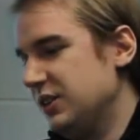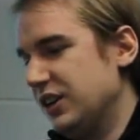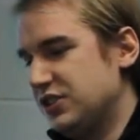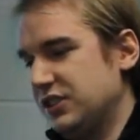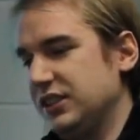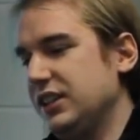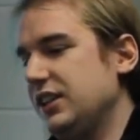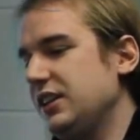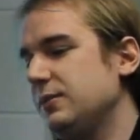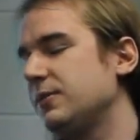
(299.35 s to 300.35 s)
guys should
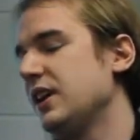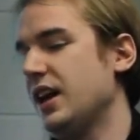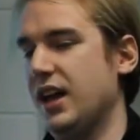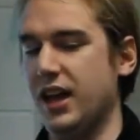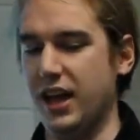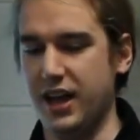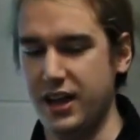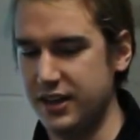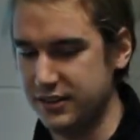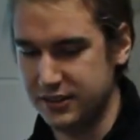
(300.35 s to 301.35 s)
leave.
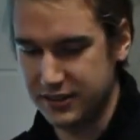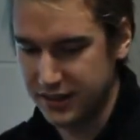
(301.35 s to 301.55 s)
And